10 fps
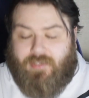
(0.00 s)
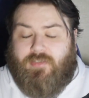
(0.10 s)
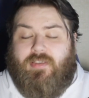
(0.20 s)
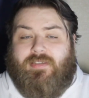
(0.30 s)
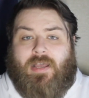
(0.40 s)

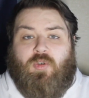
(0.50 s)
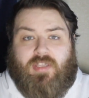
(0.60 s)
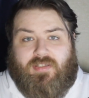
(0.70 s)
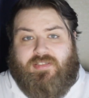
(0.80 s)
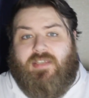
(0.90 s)
So there's now
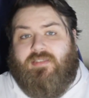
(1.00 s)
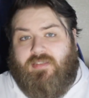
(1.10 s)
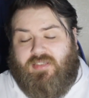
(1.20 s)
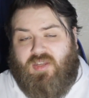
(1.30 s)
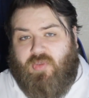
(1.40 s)

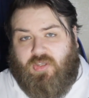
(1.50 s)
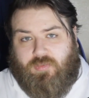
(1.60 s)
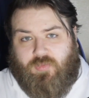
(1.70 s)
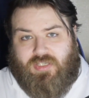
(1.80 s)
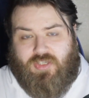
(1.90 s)
consistency
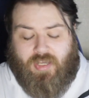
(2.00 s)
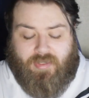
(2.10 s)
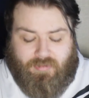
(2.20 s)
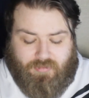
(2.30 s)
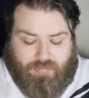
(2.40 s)
building with the
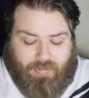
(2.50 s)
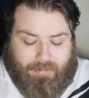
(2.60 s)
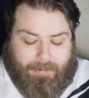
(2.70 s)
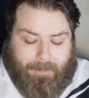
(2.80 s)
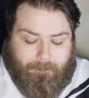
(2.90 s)
Giants.
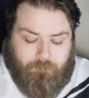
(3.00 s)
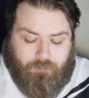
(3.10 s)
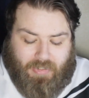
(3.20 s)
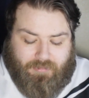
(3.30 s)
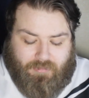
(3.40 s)

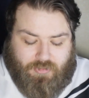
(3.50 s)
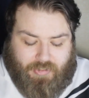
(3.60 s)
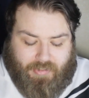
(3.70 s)
I think